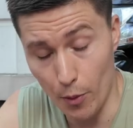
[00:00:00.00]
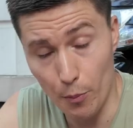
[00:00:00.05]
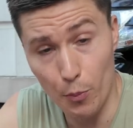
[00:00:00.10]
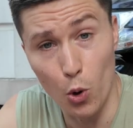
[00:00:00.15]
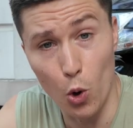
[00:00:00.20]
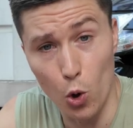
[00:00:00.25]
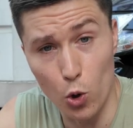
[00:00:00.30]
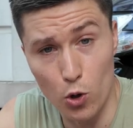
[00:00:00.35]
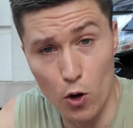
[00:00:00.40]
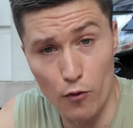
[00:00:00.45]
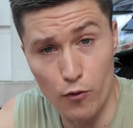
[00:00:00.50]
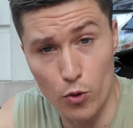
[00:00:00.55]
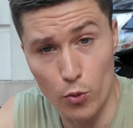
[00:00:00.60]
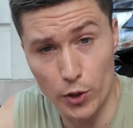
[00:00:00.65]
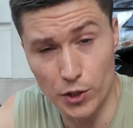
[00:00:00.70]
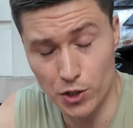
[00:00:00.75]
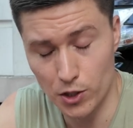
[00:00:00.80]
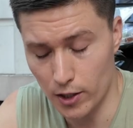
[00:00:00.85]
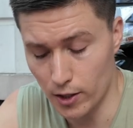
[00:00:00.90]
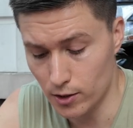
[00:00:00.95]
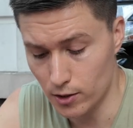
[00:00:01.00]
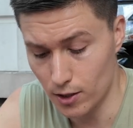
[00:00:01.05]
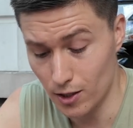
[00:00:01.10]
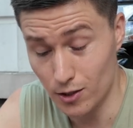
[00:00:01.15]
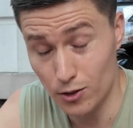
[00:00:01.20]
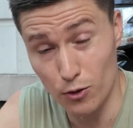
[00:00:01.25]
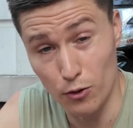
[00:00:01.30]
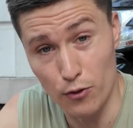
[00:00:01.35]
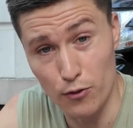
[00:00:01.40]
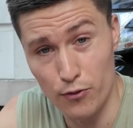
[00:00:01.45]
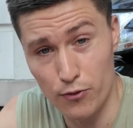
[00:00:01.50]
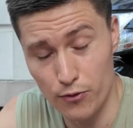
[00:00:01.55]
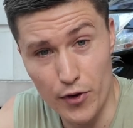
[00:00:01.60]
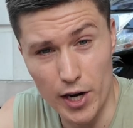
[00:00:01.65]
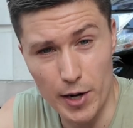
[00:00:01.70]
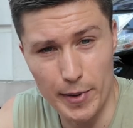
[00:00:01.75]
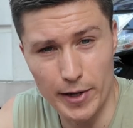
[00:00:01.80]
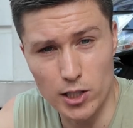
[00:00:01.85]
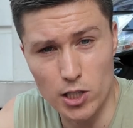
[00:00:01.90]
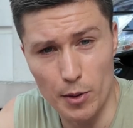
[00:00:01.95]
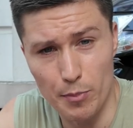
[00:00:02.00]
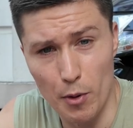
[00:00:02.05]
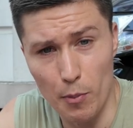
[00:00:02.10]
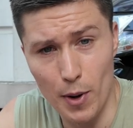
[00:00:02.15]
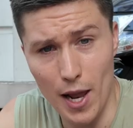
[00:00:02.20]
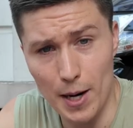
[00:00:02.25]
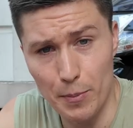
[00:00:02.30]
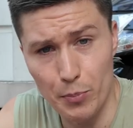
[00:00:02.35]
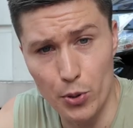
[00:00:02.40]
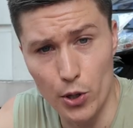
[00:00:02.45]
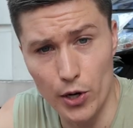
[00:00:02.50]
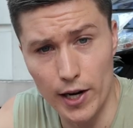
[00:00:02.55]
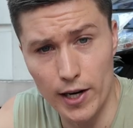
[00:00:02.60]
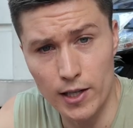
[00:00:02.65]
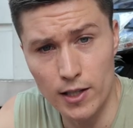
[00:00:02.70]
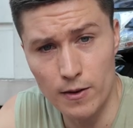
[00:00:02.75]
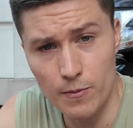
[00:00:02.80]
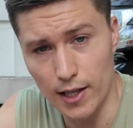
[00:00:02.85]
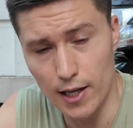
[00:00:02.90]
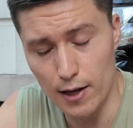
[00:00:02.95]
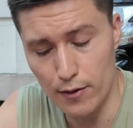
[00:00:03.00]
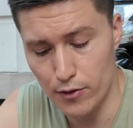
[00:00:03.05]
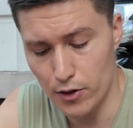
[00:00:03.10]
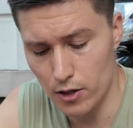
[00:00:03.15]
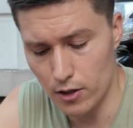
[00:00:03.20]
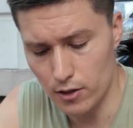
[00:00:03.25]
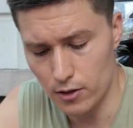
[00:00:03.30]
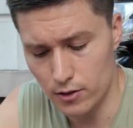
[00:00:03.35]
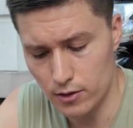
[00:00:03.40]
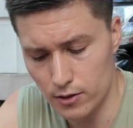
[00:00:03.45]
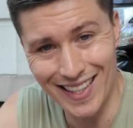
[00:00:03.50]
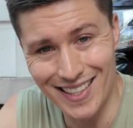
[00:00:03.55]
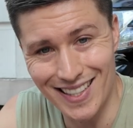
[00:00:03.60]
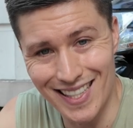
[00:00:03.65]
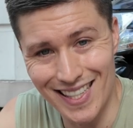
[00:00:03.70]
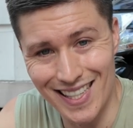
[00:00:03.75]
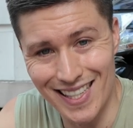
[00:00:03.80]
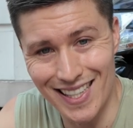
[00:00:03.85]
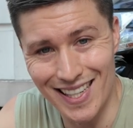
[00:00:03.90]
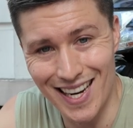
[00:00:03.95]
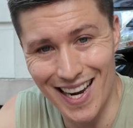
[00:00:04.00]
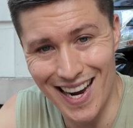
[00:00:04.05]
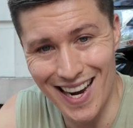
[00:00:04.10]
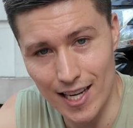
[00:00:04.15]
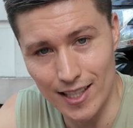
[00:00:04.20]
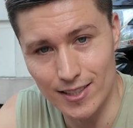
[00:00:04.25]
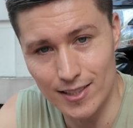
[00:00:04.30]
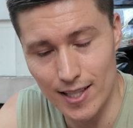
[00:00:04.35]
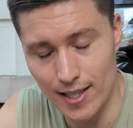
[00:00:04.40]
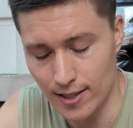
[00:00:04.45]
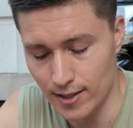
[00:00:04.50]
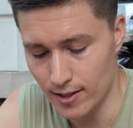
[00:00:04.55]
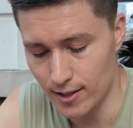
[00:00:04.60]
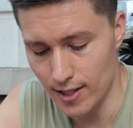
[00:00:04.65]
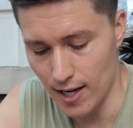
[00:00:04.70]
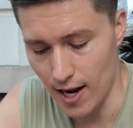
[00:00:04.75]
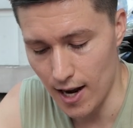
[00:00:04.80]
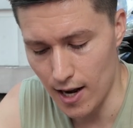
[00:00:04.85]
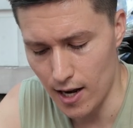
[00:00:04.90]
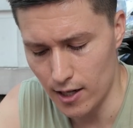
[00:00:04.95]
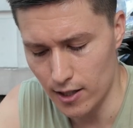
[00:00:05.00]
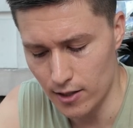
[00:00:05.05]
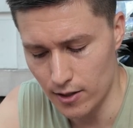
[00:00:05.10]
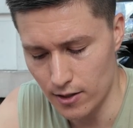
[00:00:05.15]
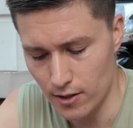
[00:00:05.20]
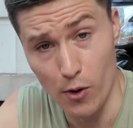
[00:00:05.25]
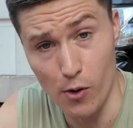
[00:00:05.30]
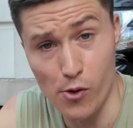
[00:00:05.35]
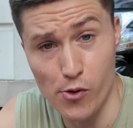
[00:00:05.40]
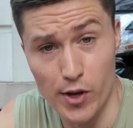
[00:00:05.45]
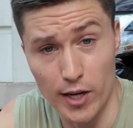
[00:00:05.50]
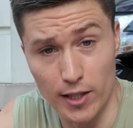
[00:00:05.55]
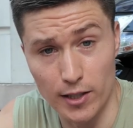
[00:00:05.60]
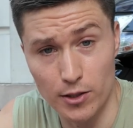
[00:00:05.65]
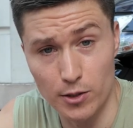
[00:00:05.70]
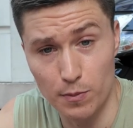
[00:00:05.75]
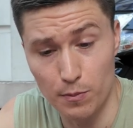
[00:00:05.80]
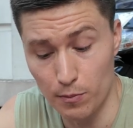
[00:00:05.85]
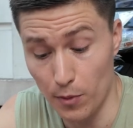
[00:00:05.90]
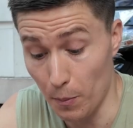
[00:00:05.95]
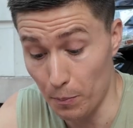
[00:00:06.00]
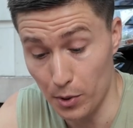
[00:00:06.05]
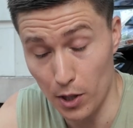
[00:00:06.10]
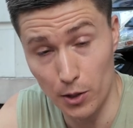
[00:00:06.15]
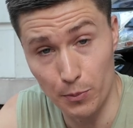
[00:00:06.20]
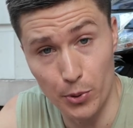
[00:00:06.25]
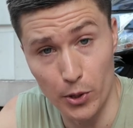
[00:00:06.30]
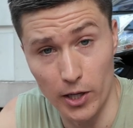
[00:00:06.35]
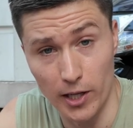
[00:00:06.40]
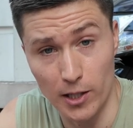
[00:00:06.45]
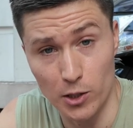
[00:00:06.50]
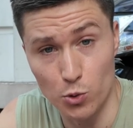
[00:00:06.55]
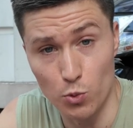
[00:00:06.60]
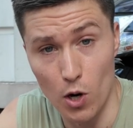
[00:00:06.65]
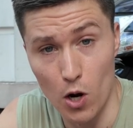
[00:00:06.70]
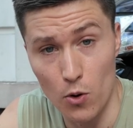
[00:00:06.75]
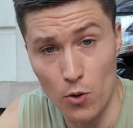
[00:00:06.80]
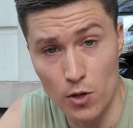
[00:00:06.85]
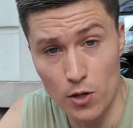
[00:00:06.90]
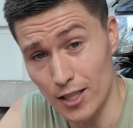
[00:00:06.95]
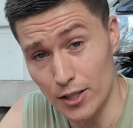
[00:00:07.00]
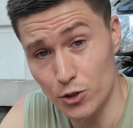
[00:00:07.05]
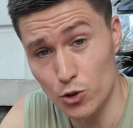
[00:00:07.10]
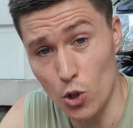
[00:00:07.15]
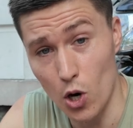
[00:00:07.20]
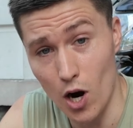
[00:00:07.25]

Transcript: and the pork offal, which consists of Vietnamese type of black pudding, liver, kidney, intestines, and 2 other things, but blood pudding as well. So let's